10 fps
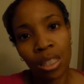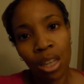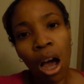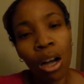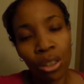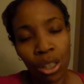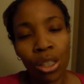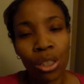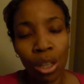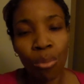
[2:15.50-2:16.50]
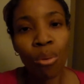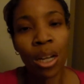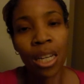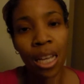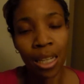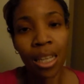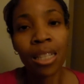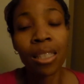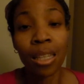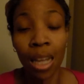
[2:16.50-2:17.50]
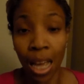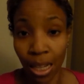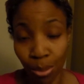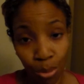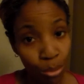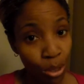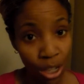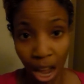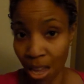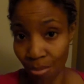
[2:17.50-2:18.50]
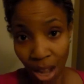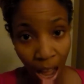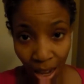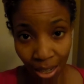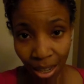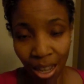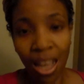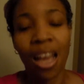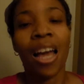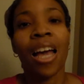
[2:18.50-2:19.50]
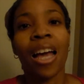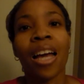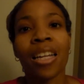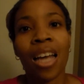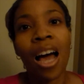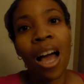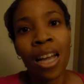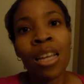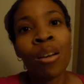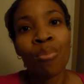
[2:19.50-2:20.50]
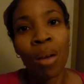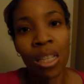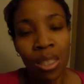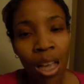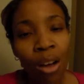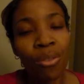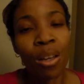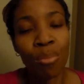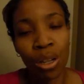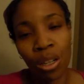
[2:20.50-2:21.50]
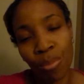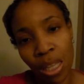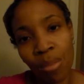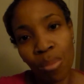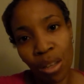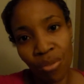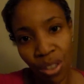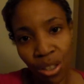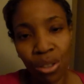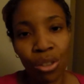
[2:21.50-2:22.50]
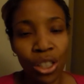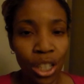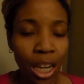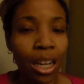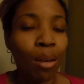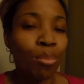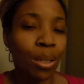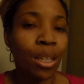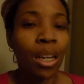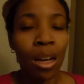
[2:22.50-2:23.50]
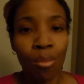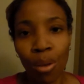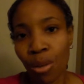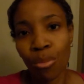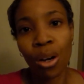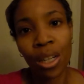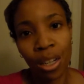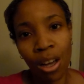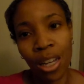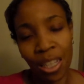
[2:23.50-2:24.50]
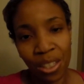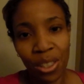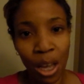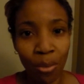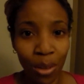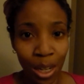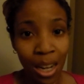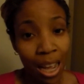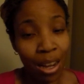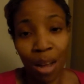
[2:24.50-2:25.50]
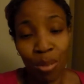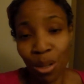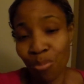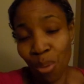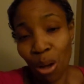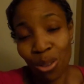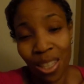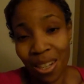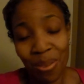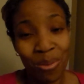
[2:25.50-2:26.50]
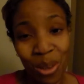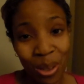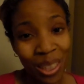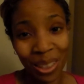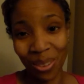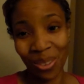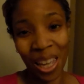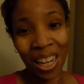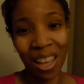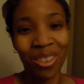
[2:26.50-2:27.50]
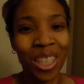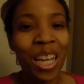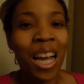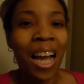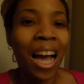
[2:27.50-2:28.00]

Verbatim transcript: talk to someone that is an expert, which I am not. And I myself am going to get me a physical and checkup and blood work and all that good stuff. And I, am going to post it on YouTube. I love it.